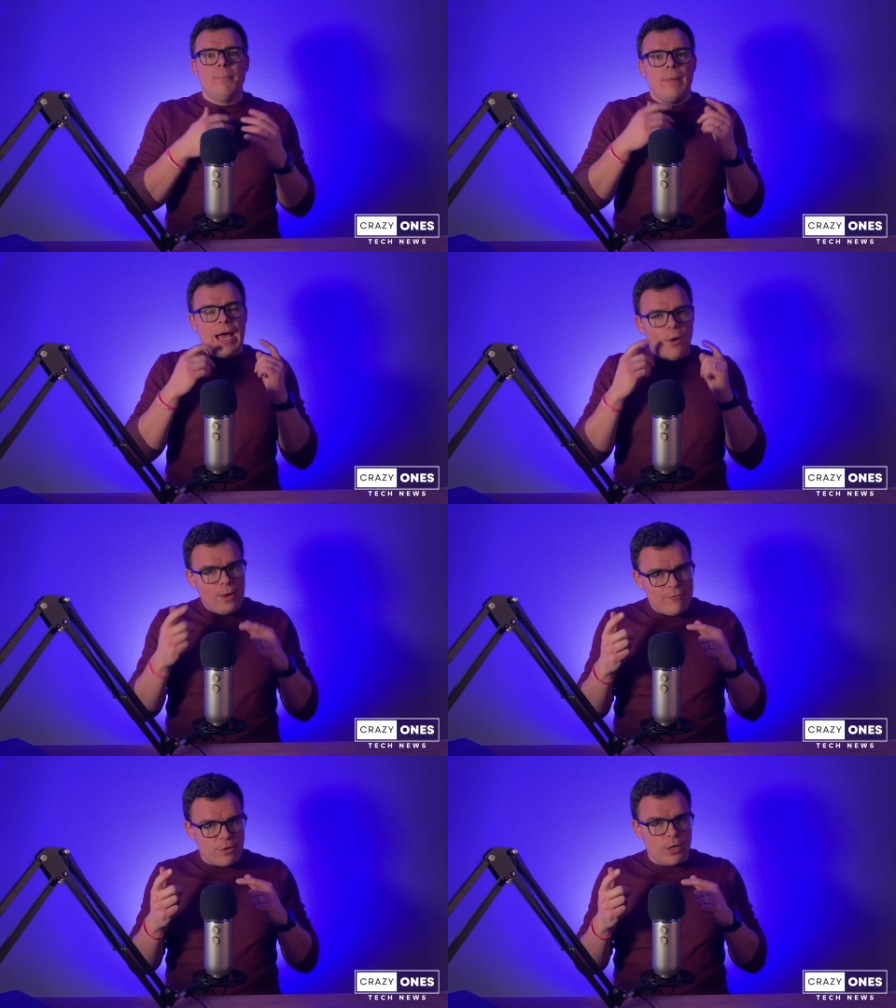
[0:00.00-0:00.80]

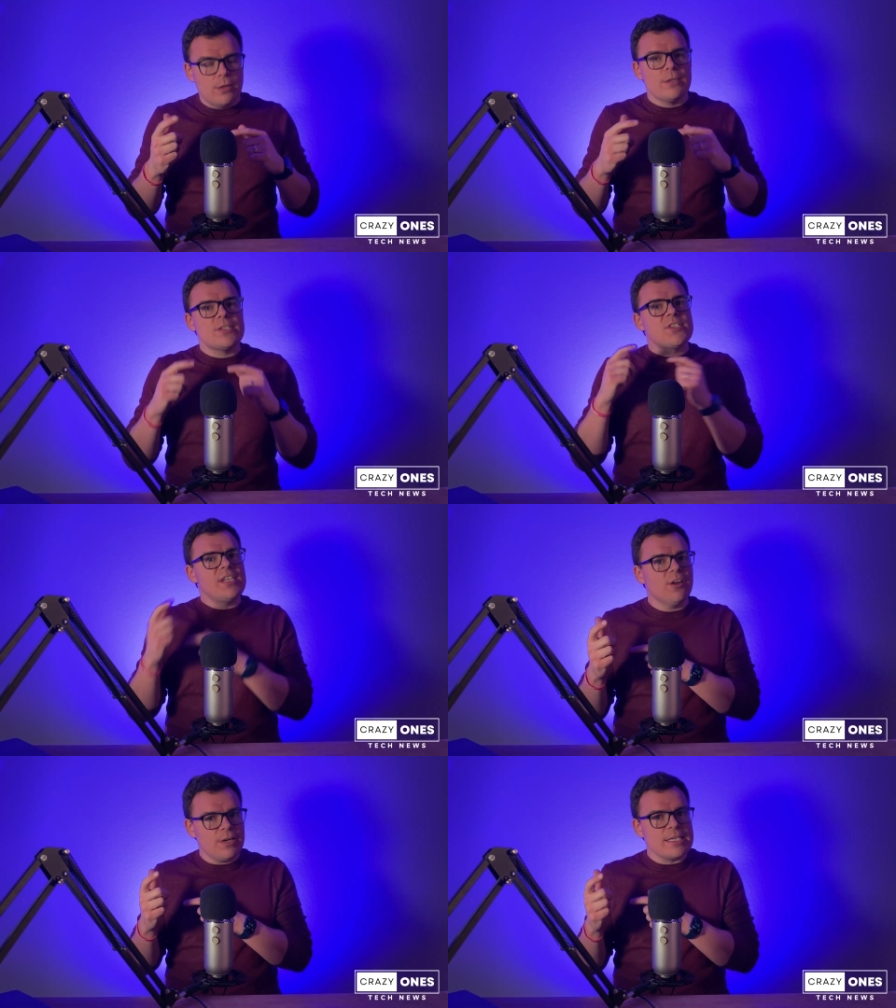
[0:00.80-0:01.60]
However,
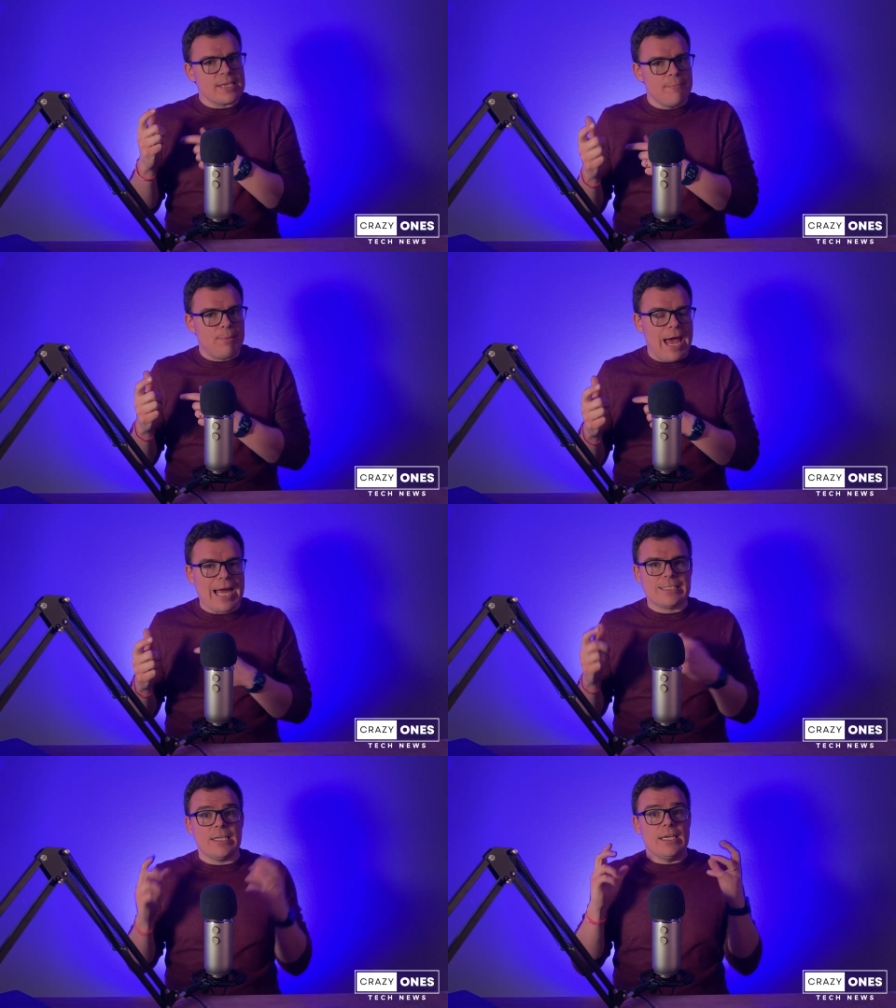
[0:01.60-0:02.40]
Siri's
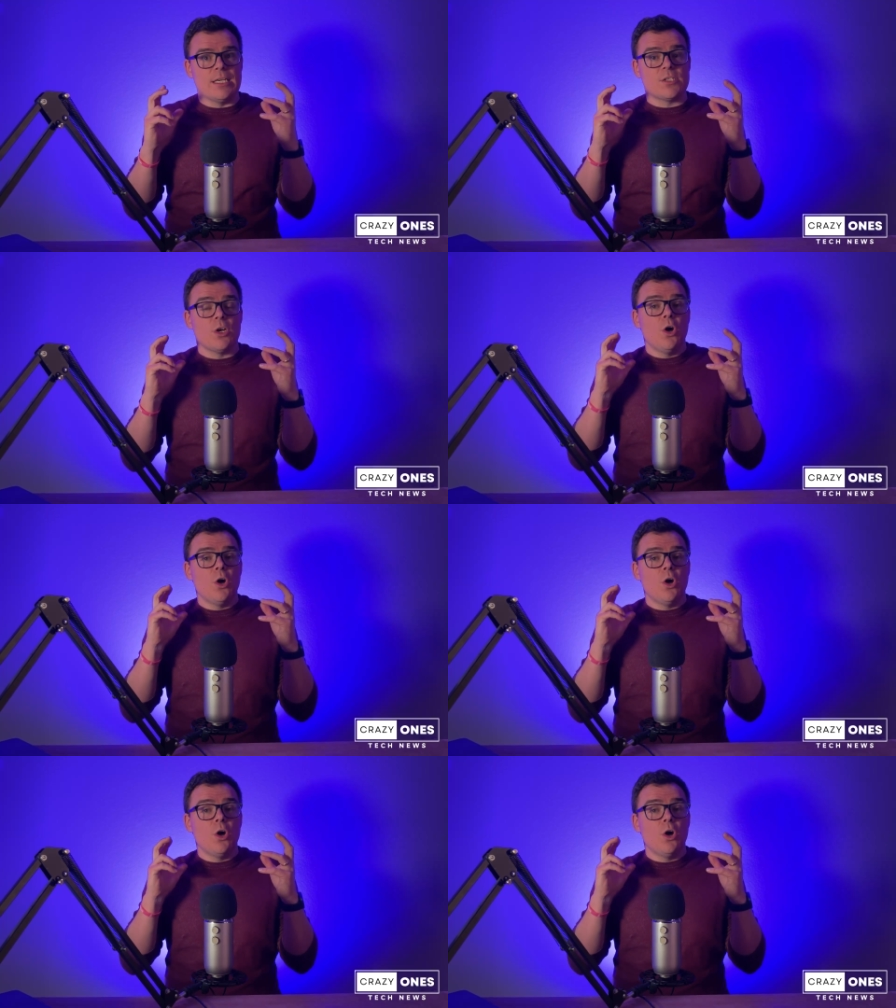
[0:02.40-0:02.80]
impact is